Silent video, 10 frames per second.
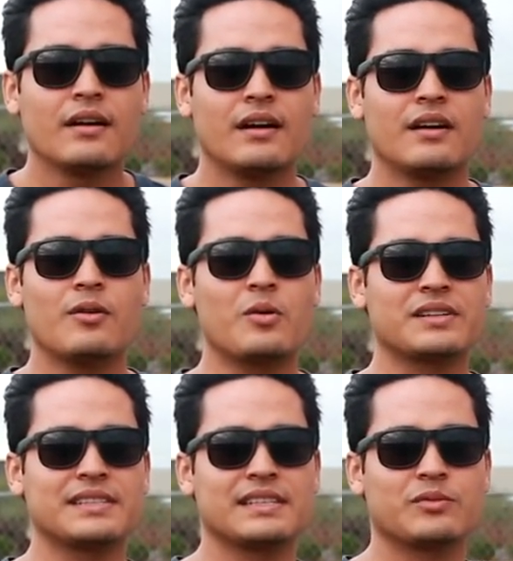
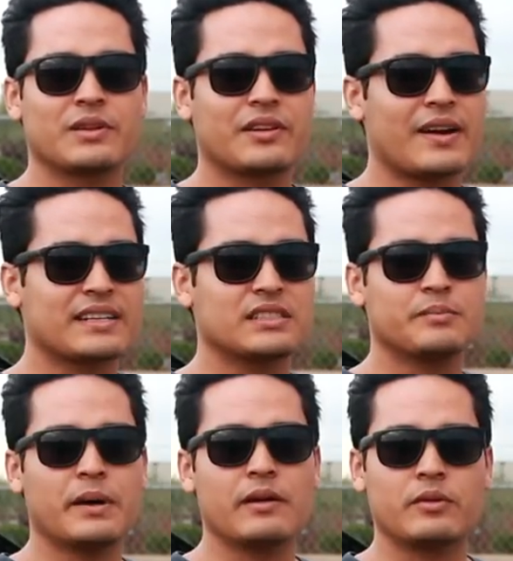horses with corrections.
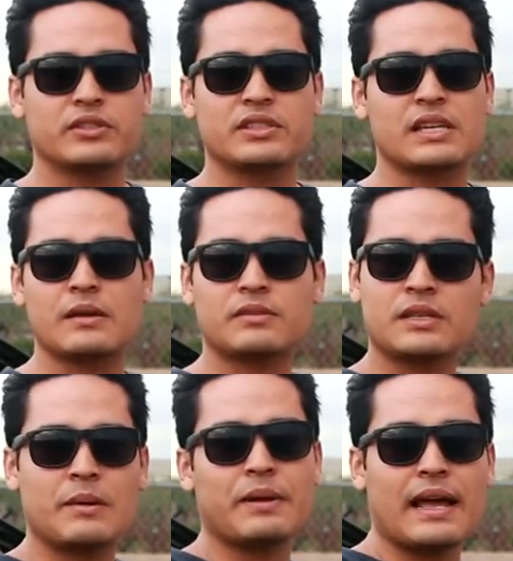But we'll just keep
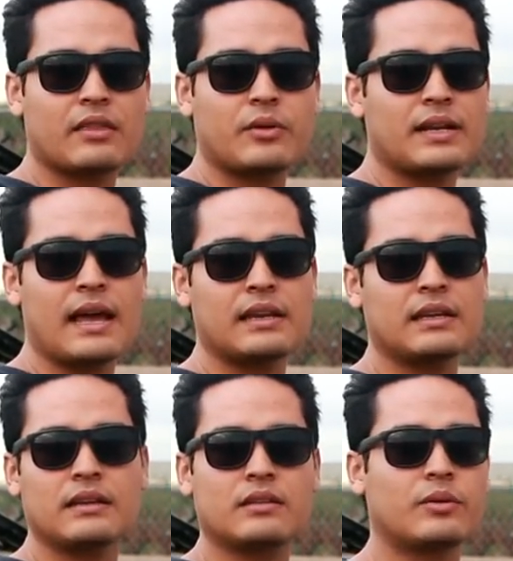it at
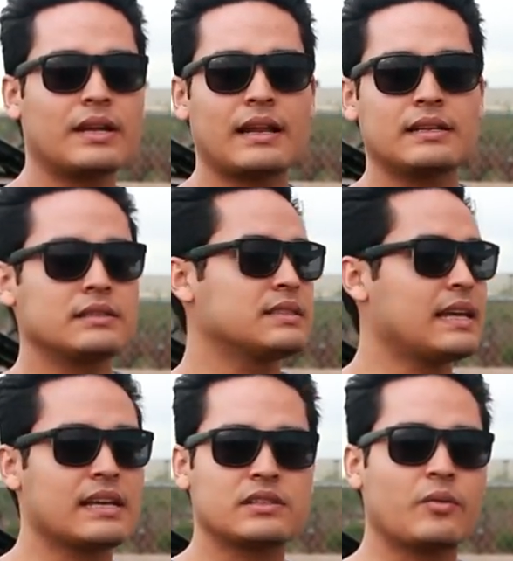390,
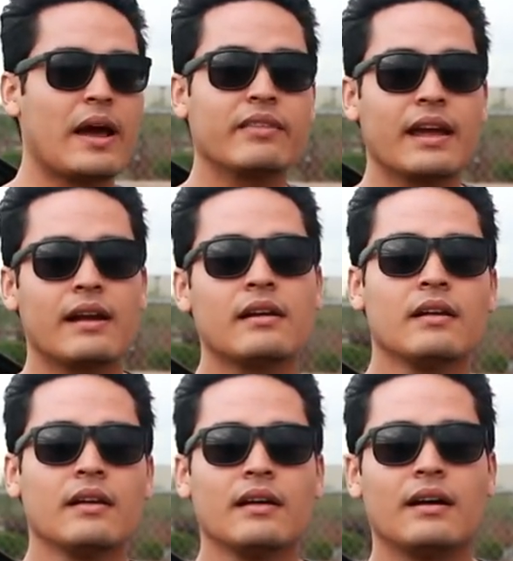396, around there.
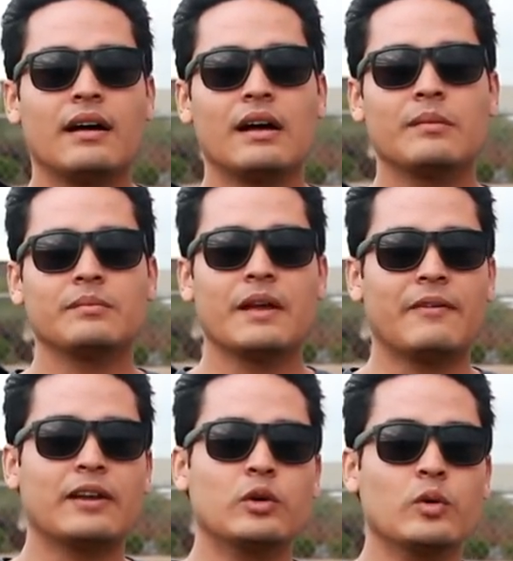If
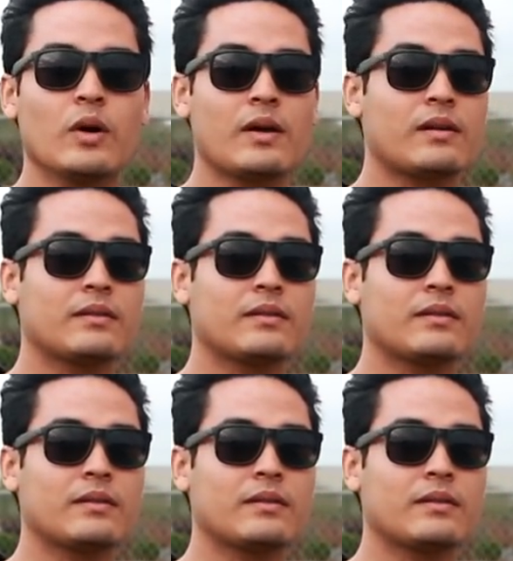I do,